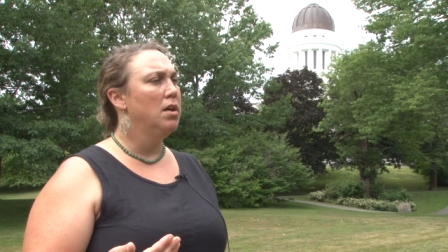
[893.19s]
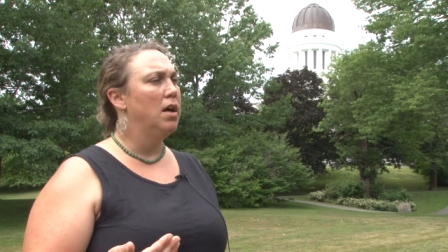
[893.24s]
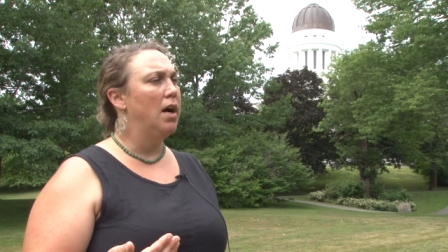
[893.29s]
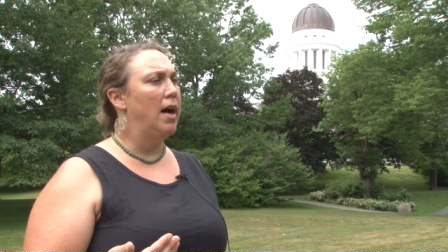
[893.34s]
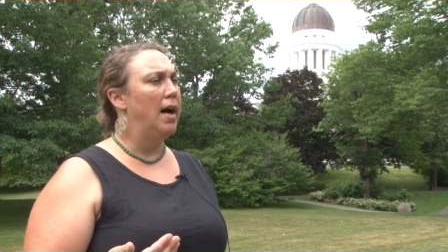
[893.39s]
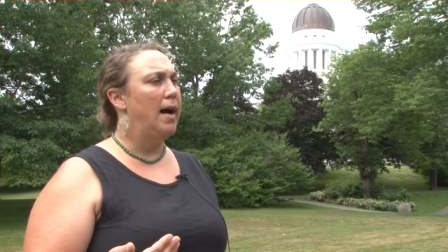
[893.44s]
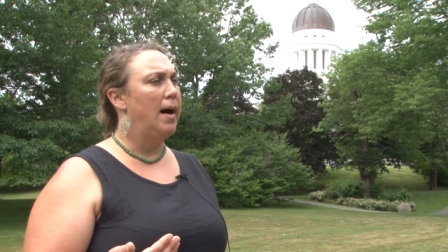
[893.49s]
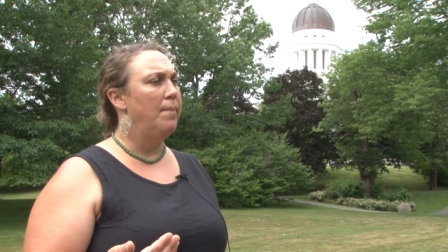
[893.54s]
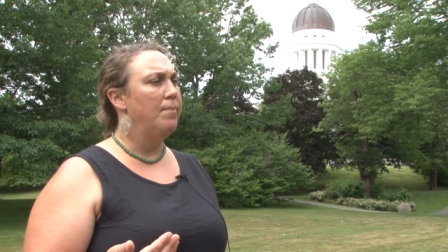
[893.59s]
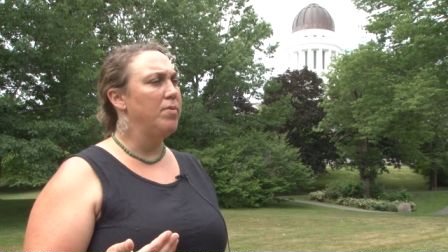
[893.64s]

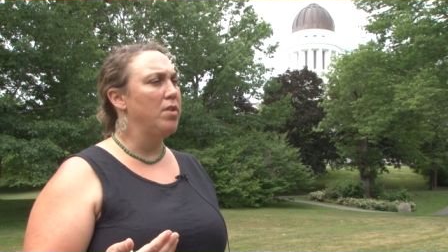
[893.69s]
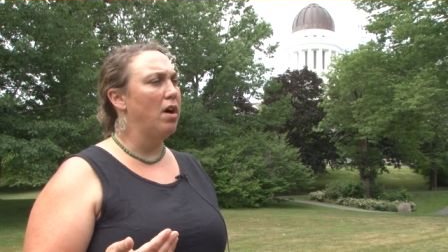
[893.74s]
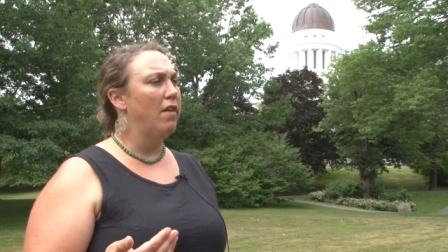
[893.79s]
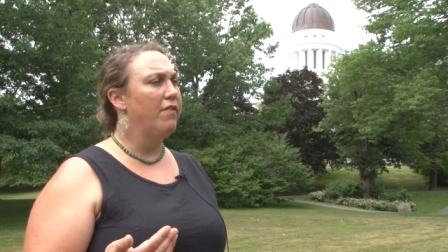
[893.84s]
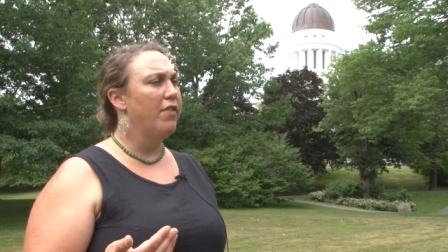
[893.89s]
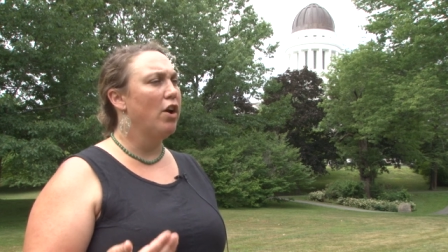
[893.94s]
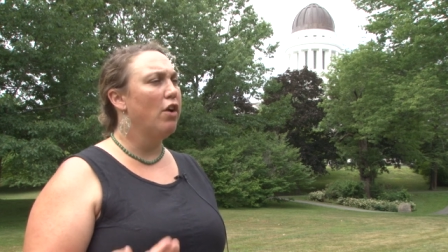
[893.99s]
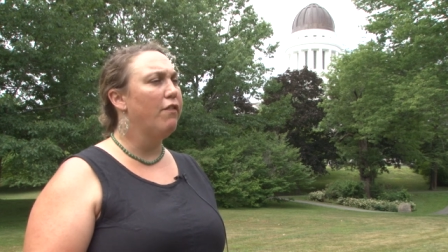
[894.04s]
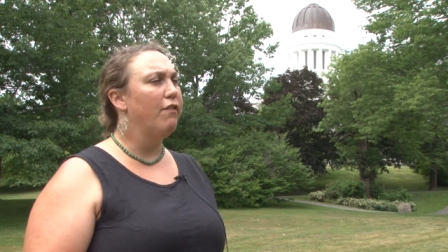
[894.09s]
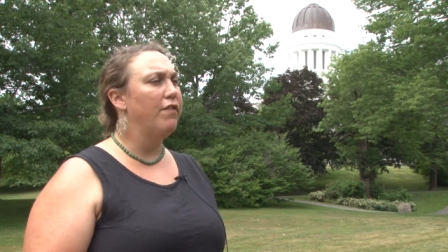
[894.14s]
um,
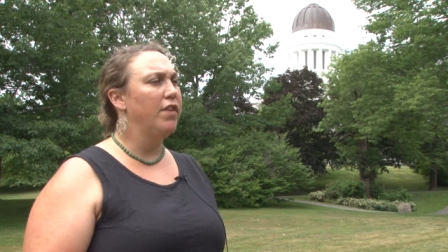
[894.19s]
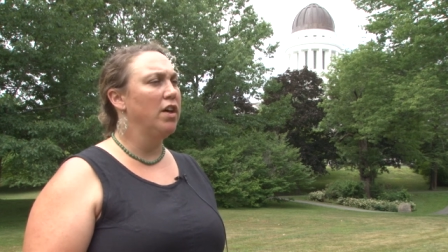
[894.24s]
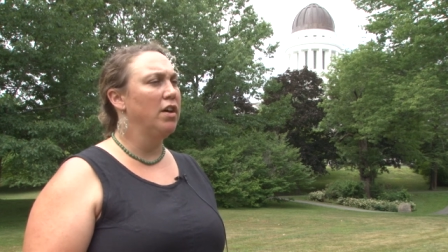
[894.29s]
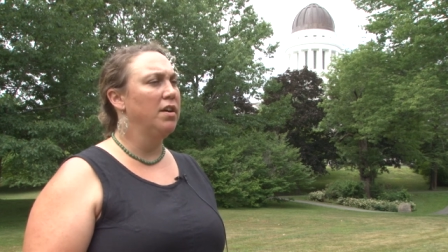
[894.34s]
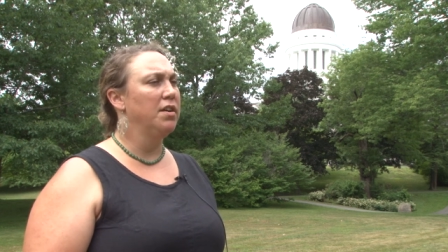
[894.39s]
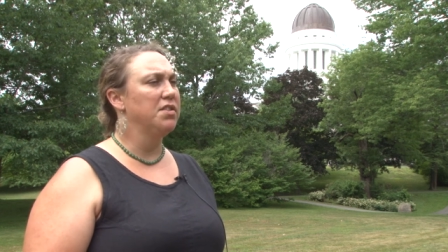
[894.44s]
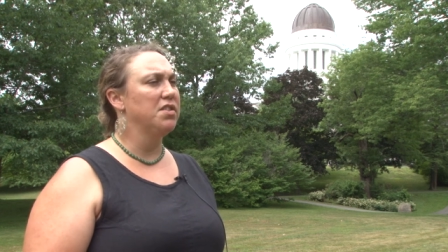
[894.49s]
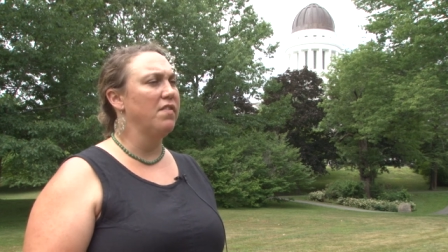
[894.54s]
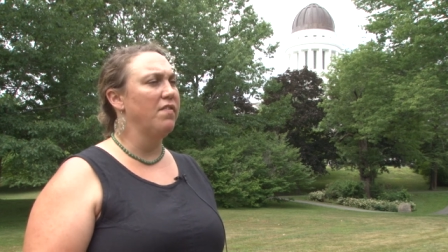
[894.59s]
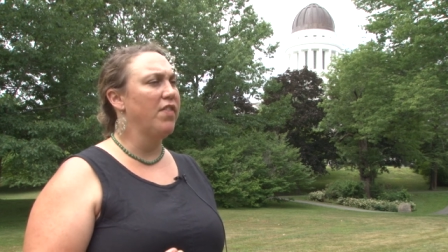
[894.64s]
of their
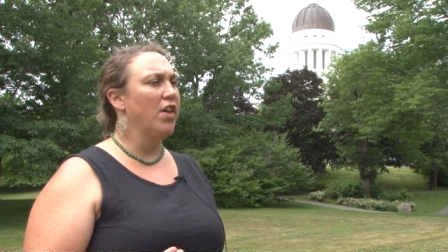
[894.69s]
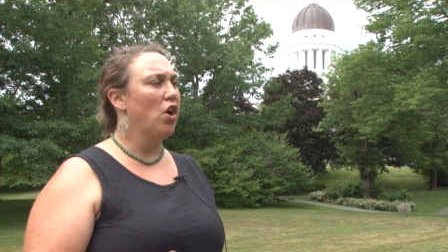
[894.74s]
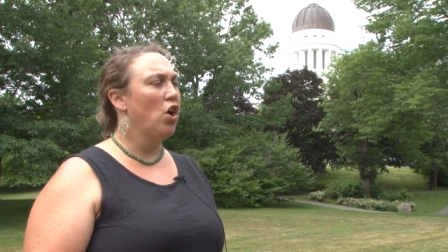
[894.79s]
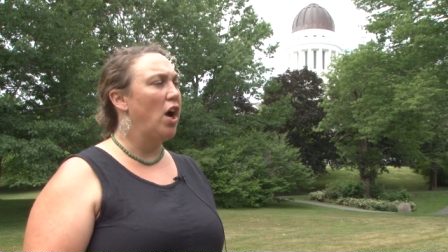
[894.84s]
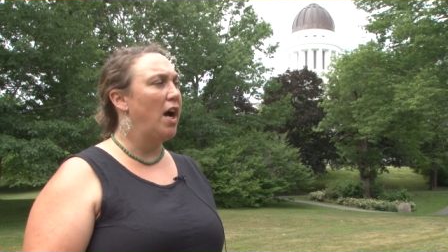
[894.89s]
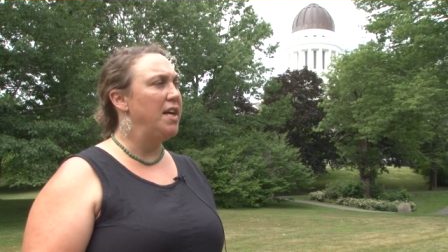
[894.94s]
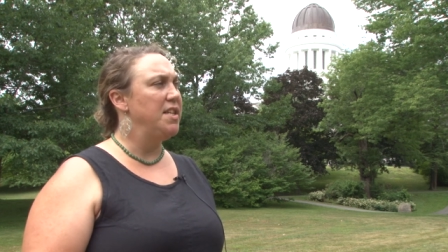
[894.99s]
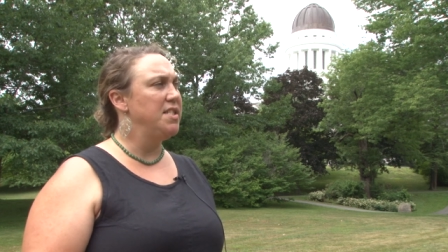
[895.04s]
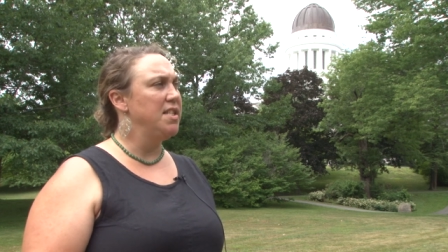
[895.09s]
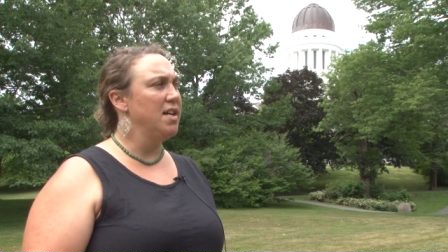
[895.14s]
feelings, of their
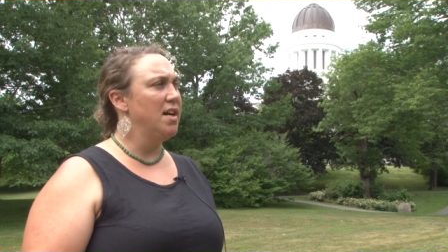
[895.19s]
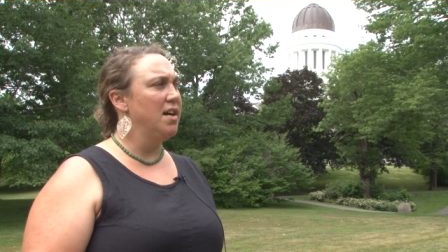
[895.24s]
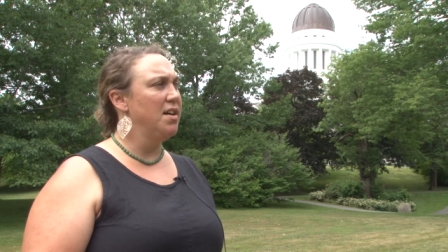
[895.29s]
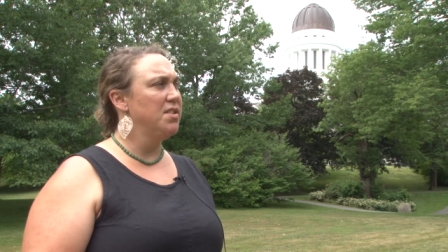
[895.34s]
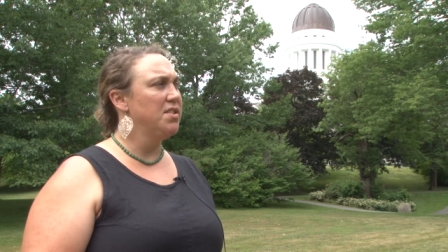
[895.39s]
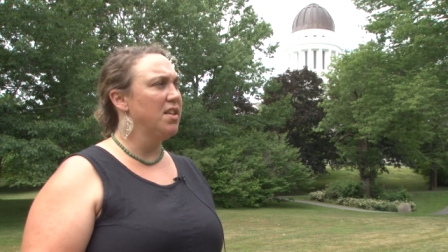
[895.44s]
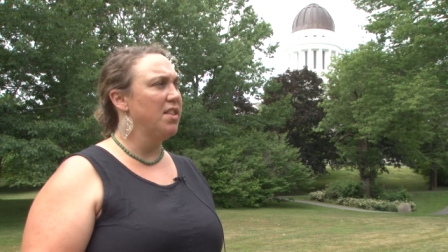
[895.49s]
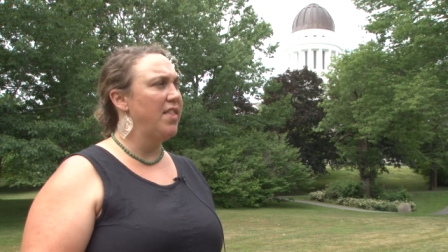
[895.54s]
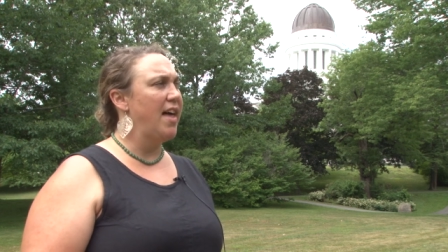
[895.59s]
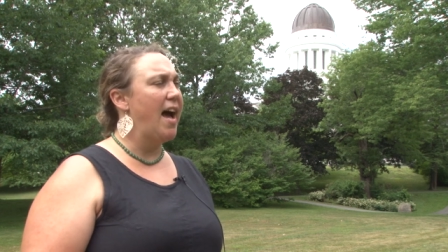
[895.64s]

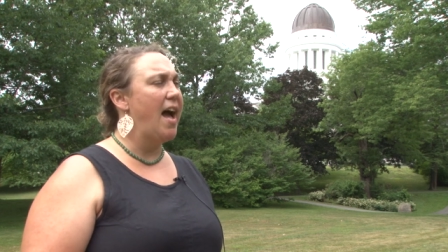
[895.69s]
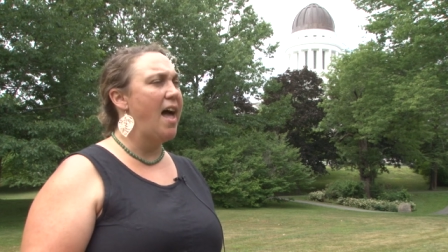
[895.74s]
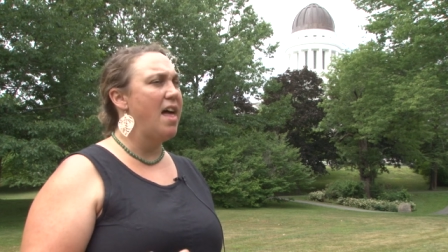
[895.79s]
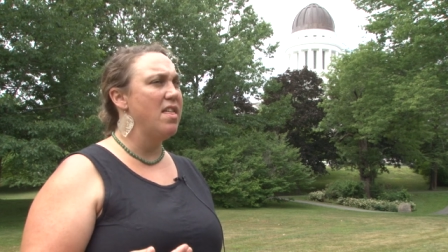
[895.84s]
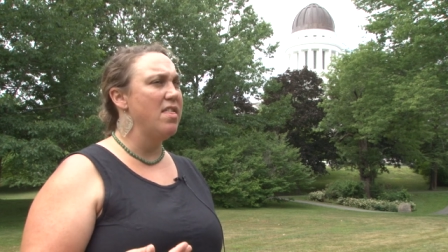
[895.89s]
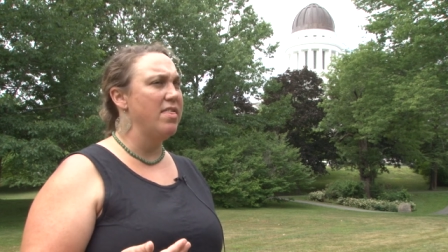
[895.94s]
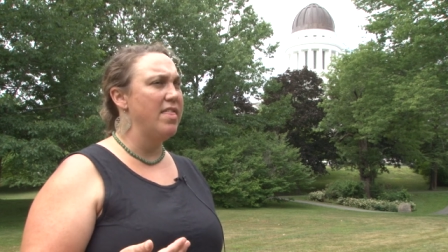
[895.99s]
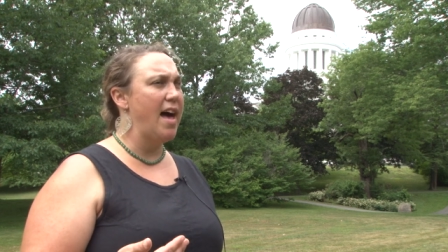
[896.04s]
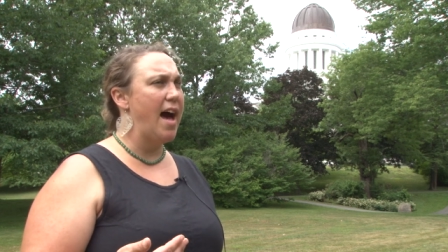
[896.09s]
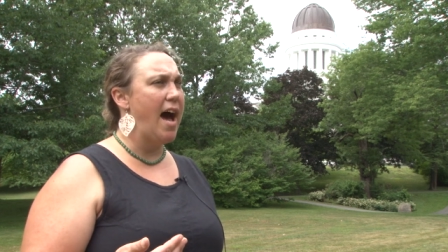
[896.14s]
ideas, that,
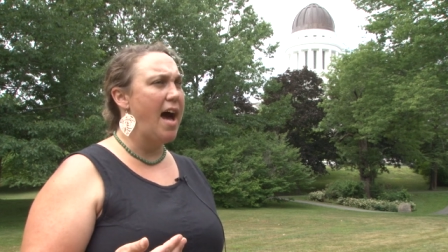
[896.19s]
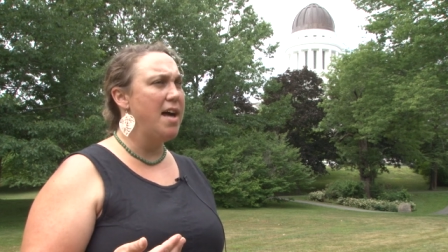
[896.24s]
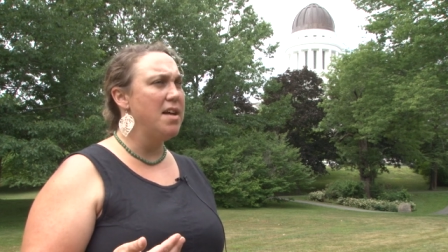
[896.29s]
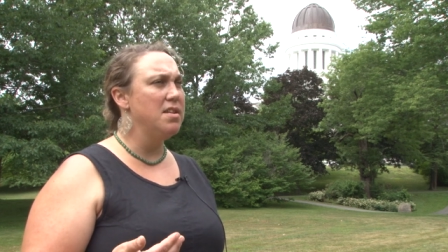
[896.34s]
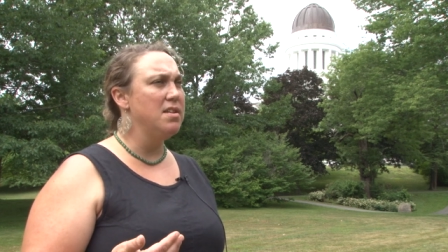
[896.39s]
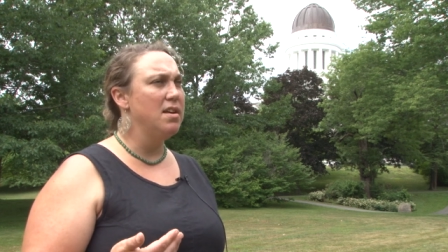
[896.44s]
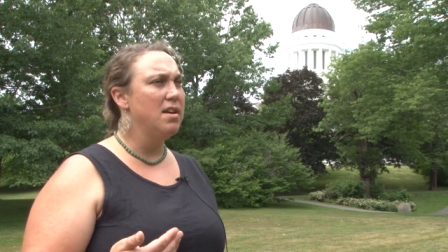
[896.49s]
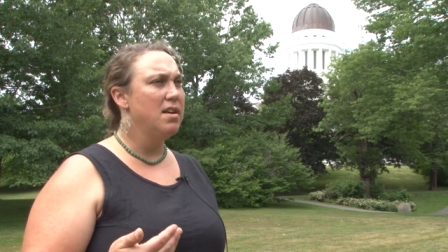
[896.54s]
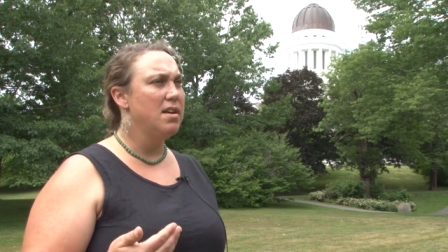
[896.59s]
that